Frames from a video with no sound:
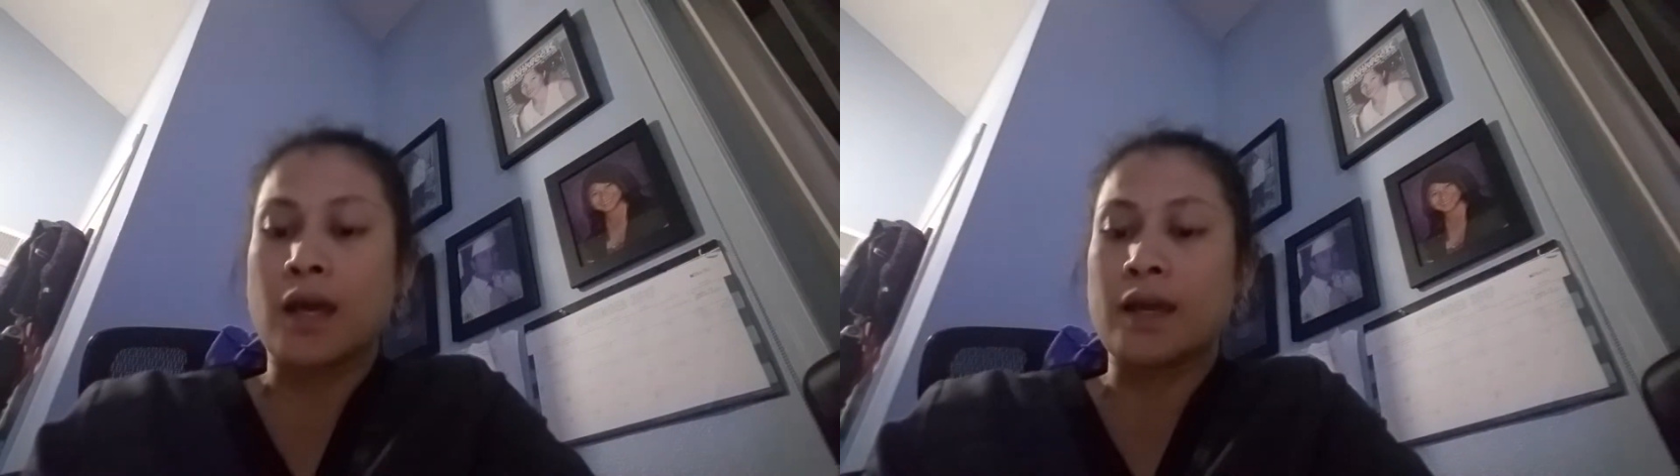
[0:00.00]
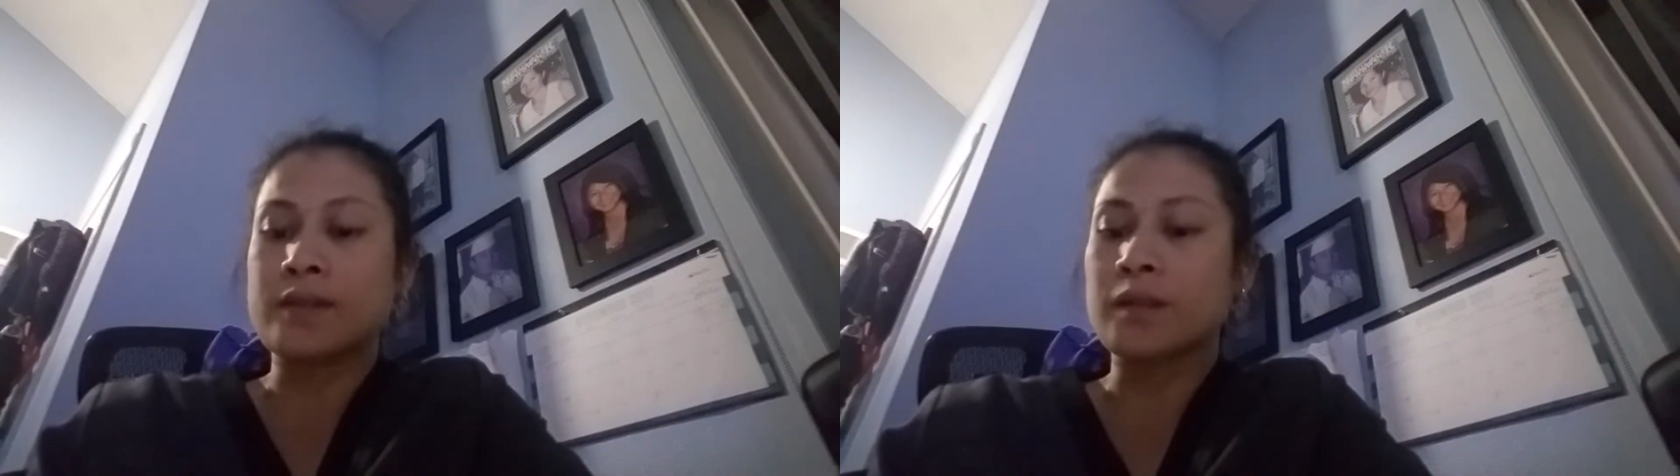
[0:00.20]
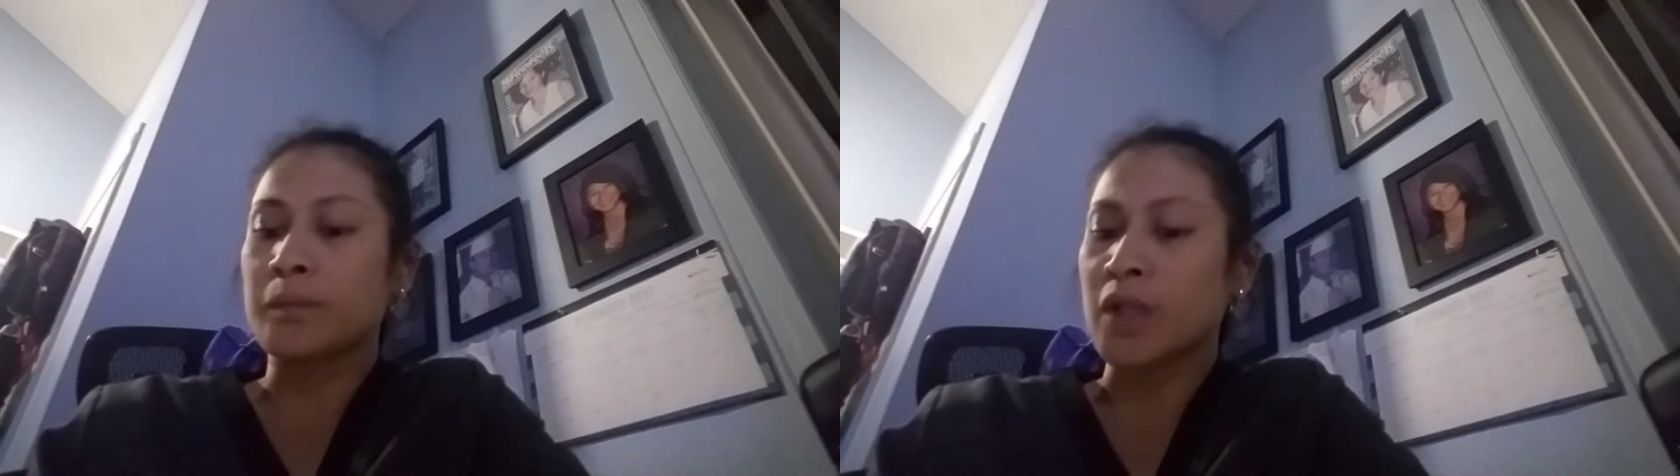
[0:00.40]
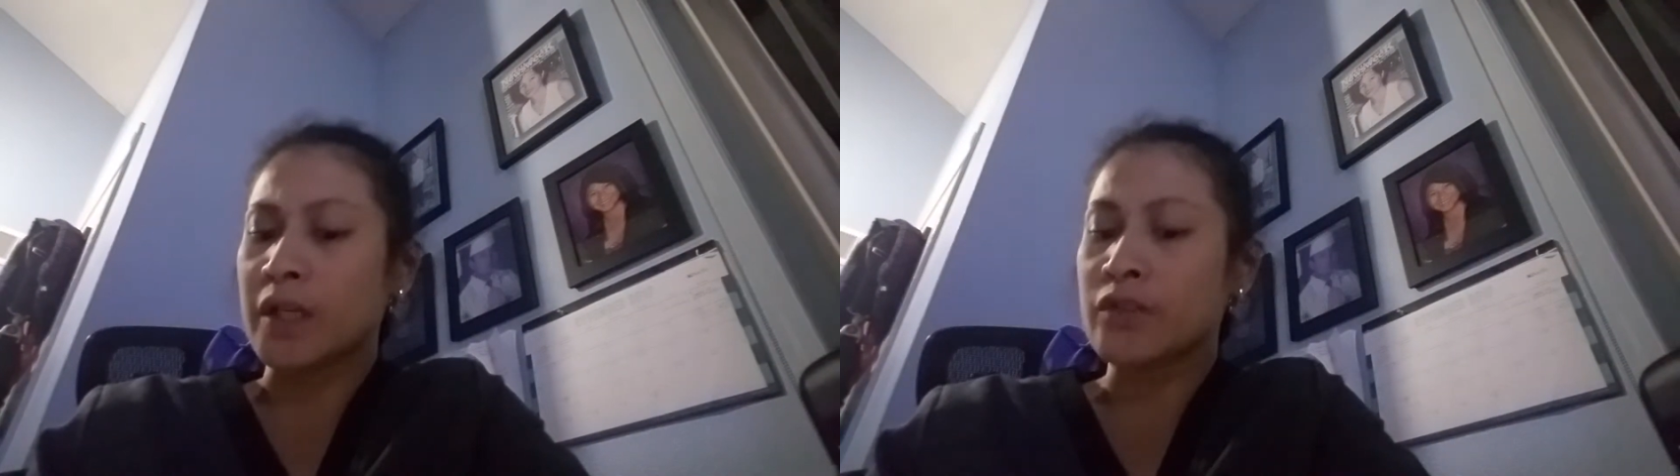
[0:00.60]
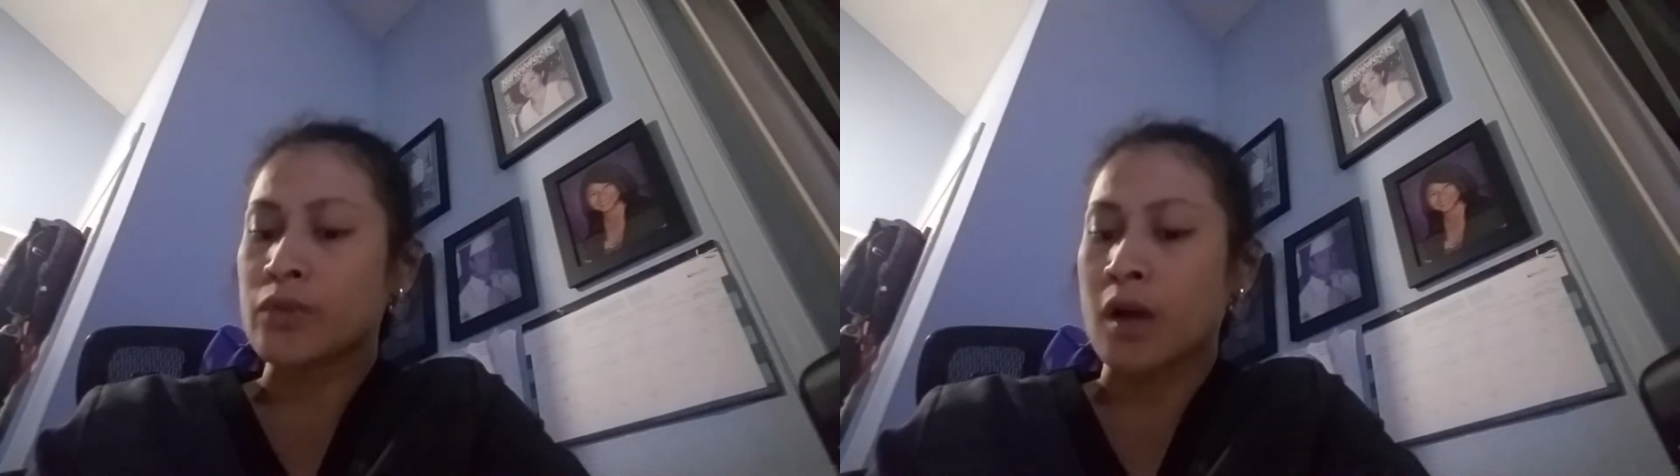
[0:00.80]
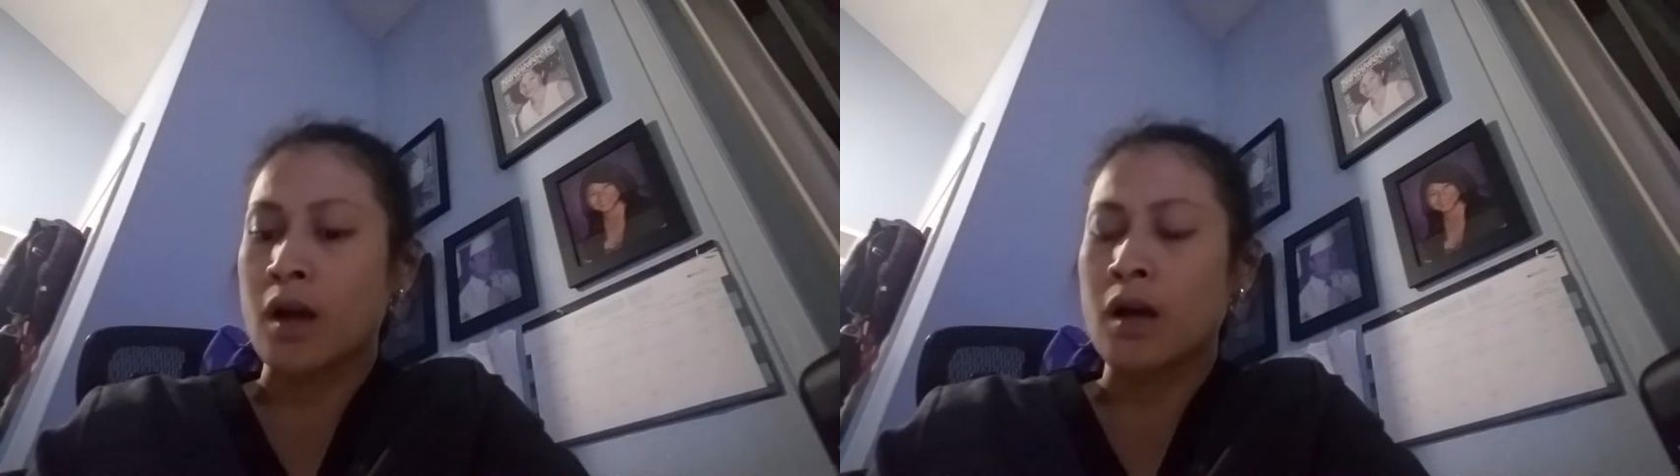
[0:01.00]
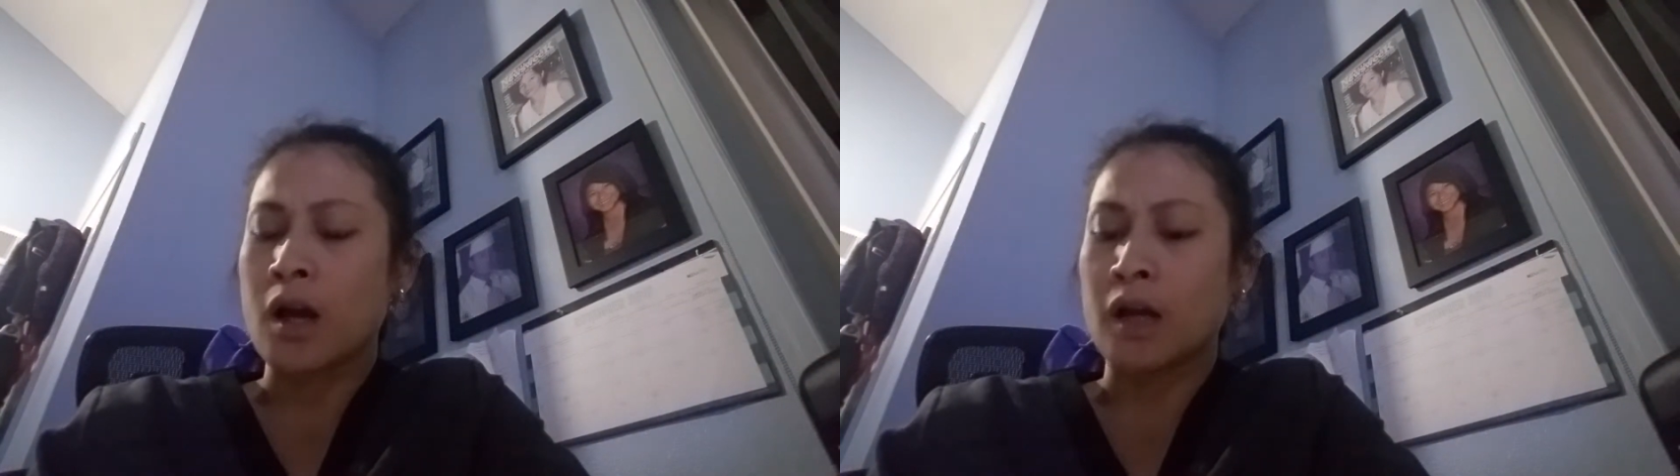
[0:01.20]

It's a blood draw,